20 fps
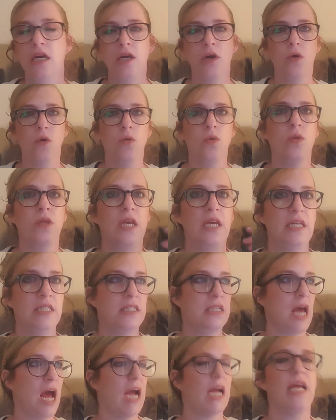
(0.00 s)

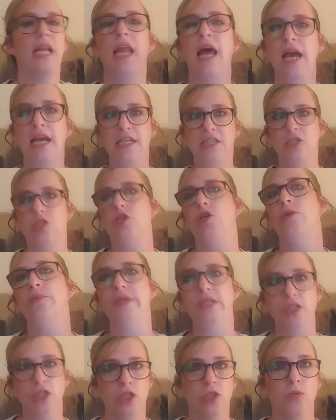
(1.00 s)
accolades
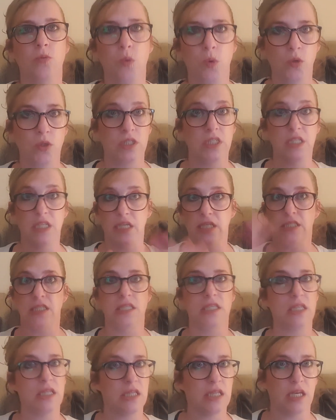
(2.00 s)
coming towards
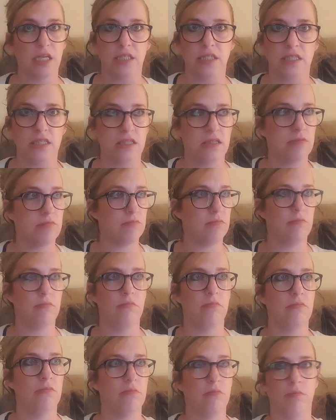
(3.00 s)
this
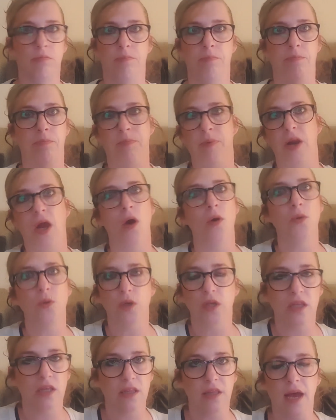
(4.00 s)

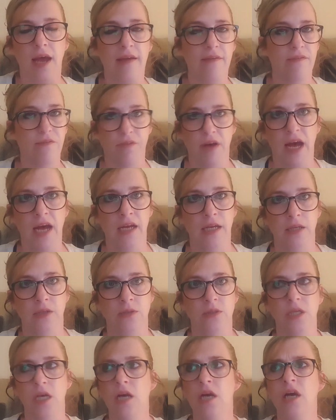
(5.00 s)
bloke that they
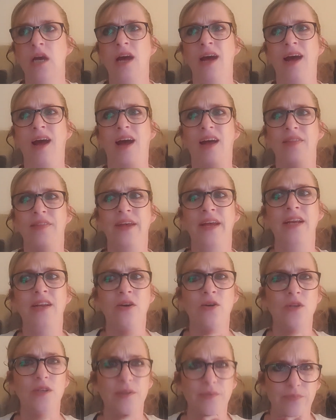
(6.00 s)
found. And they're
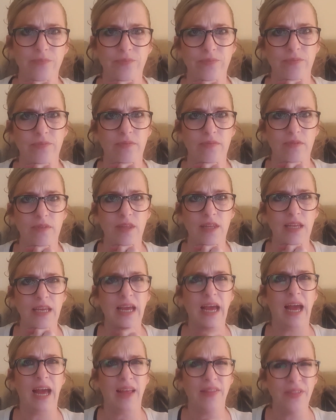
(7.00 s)
like,
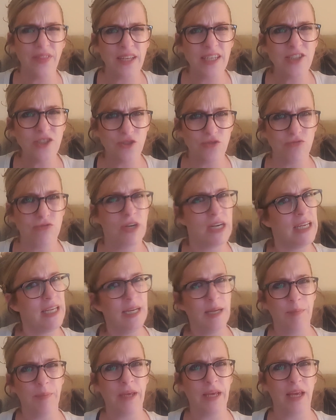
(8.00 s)
can this
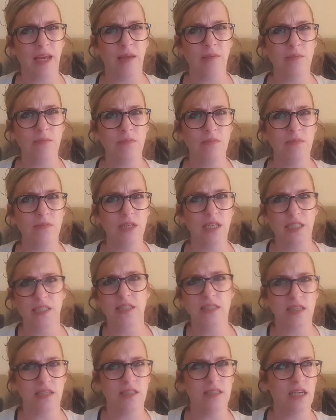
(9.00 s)
really be him?
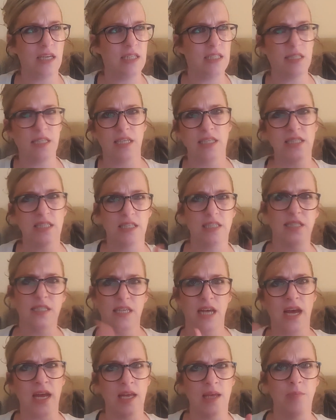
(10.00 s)
Is this the
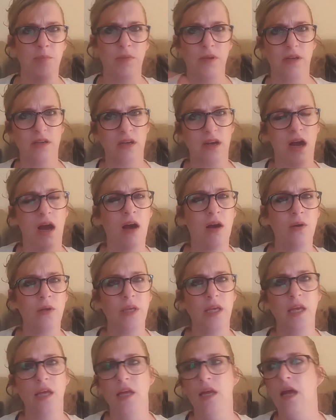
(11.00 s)
same guy?
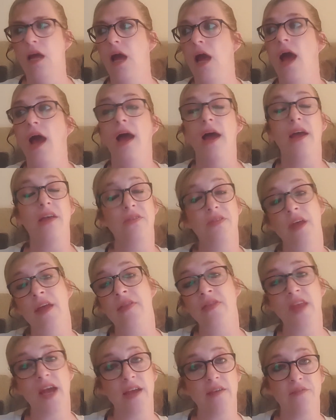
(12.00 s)
And
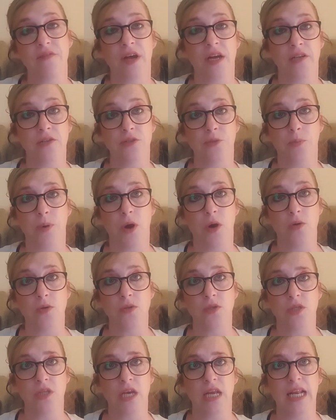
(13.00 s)
then they found a
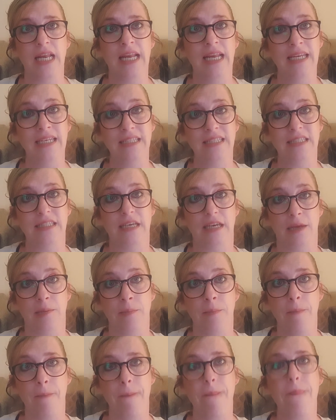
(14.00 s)
post that linked him,